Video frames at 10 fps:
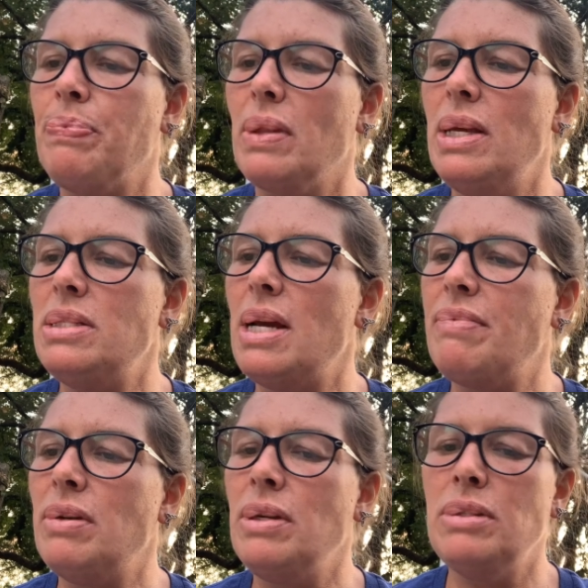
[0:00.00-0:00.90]
Each
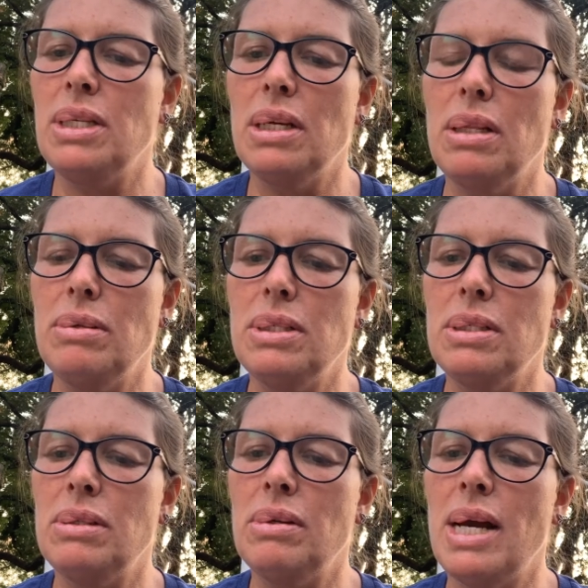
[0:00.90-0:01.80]
afternoon she closes
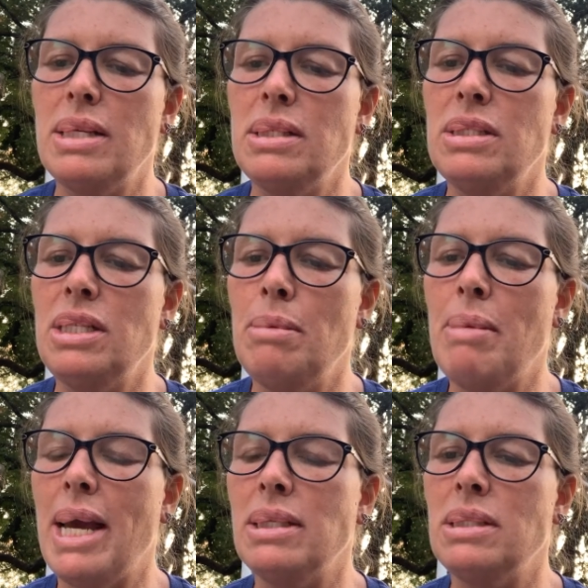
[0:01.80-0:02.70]
her eyes and she
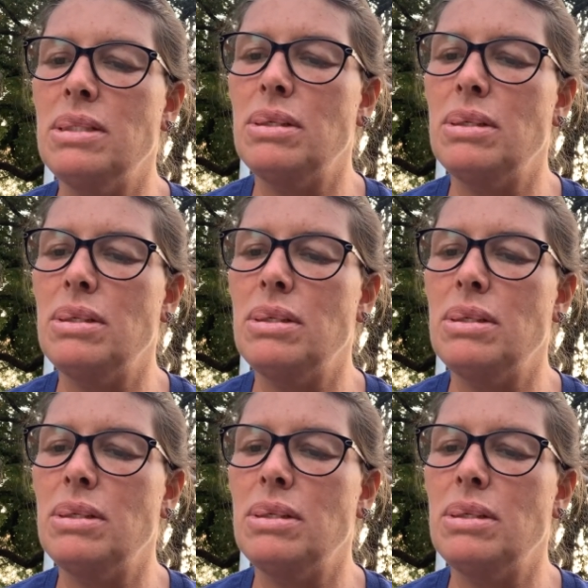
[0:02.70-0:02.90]
imagines